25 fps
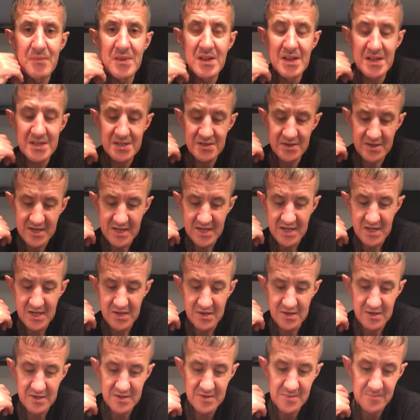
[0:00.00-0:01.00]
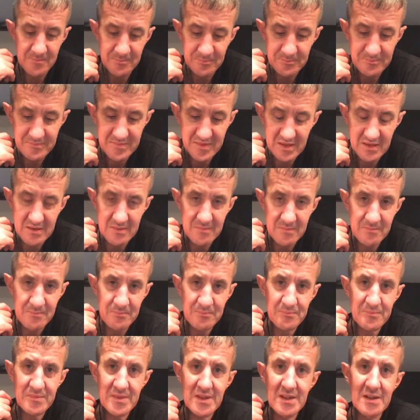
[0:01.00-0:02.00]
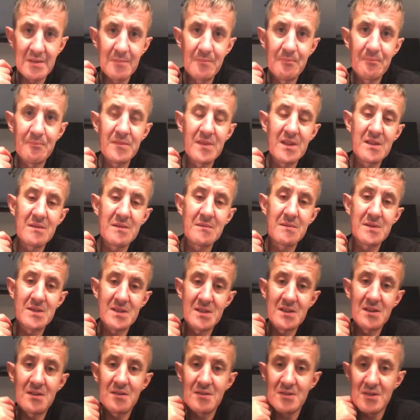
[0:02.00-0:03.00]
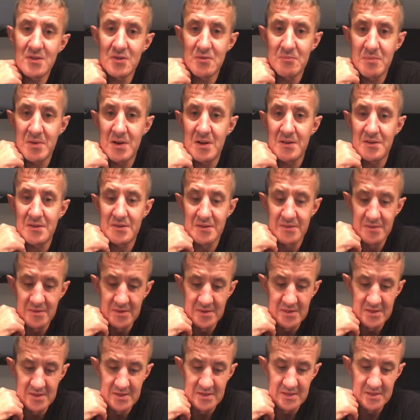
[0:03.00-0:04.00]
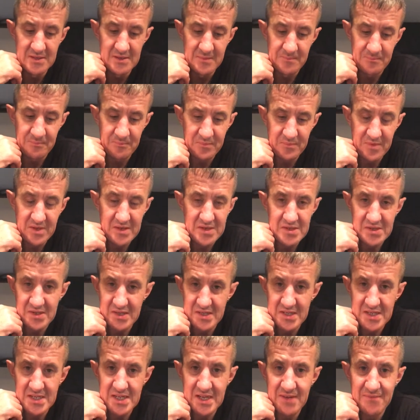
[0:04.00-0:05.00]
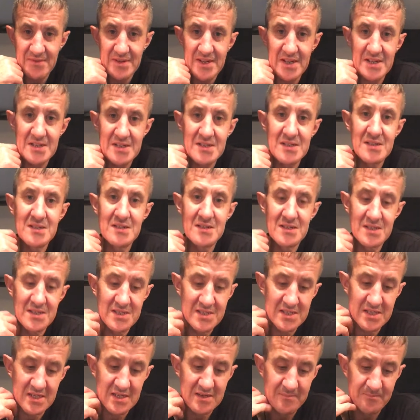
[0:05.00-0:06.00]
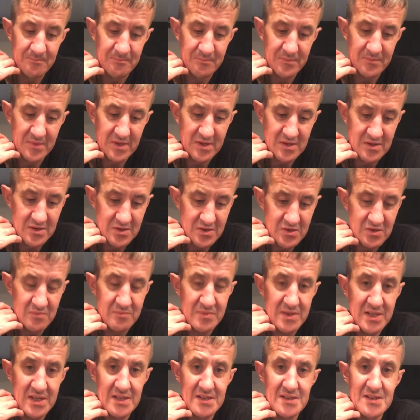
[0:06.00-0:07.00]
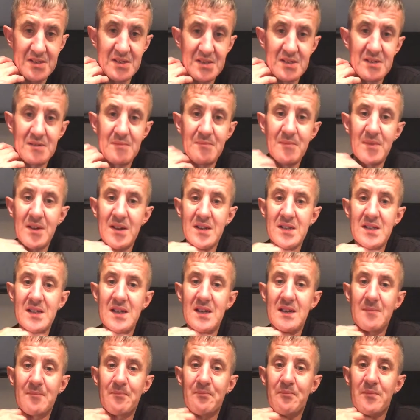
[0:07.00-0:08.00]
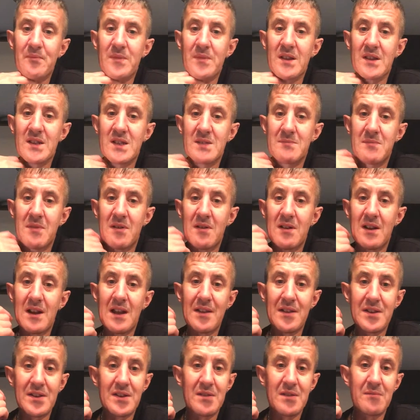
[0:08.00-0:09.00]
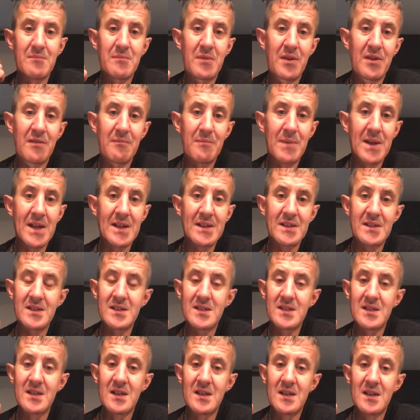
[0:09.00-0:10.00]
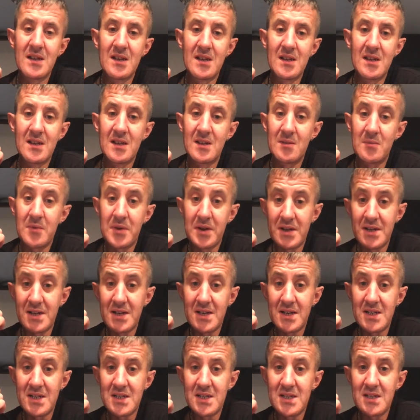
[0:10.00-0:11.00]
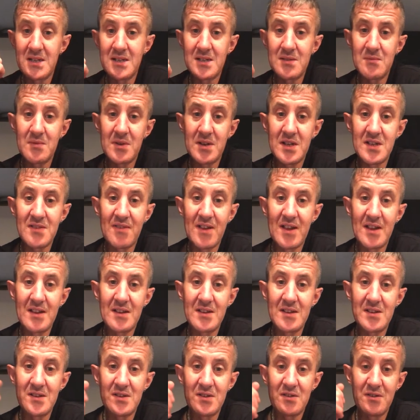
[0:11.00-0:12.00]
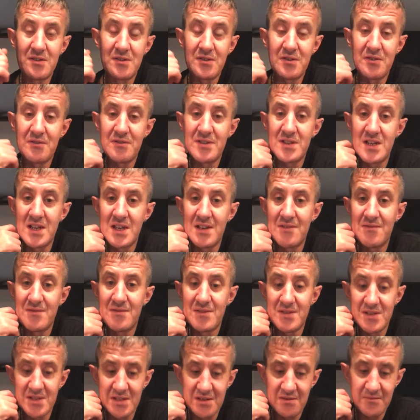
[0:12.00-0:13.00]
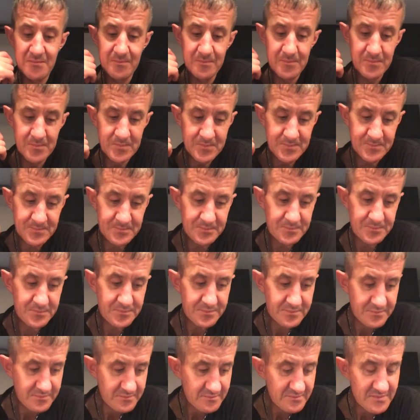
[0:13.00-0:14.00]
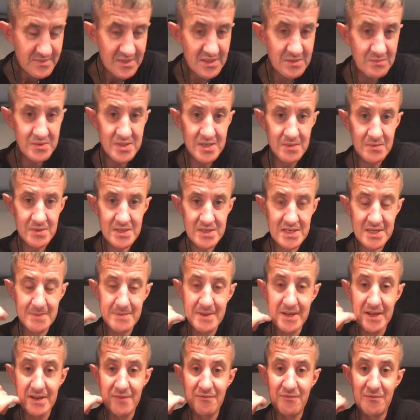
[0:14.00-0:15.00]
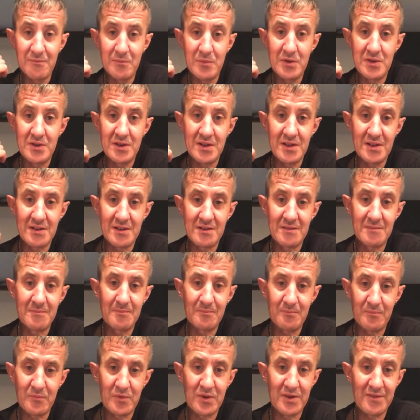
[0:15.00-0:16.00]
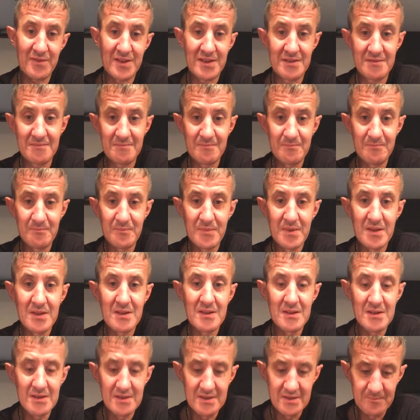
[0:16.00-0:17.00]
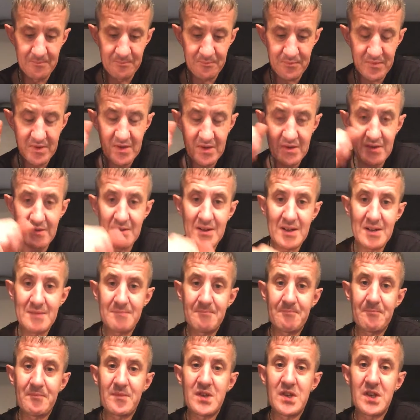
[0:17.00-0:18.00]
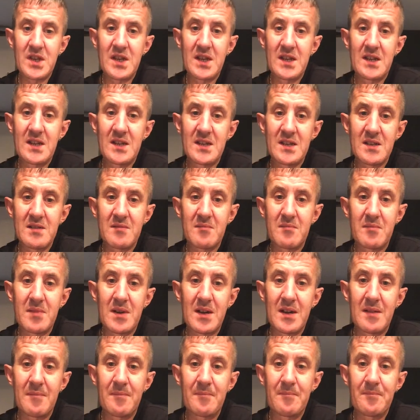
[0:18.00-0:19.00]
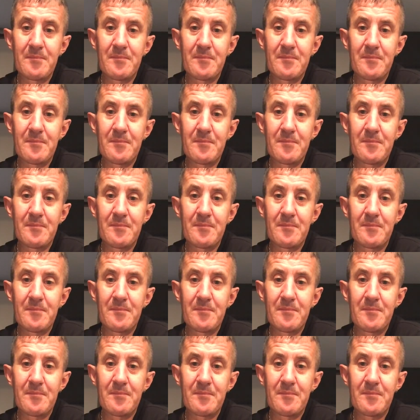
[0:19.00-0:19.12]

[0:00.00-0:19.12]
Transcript: Yeah, it's not getting hotter. So it's not a good pod. So that's Stephen Dixon's um, Congo Peach. Like I say, tomorrow I'll either do one of Ben's one of Dennis's, one of Sven's, or another of Stephen's. So we'll see what time I get in from work and what I've eaten. Alright, cheers, bye.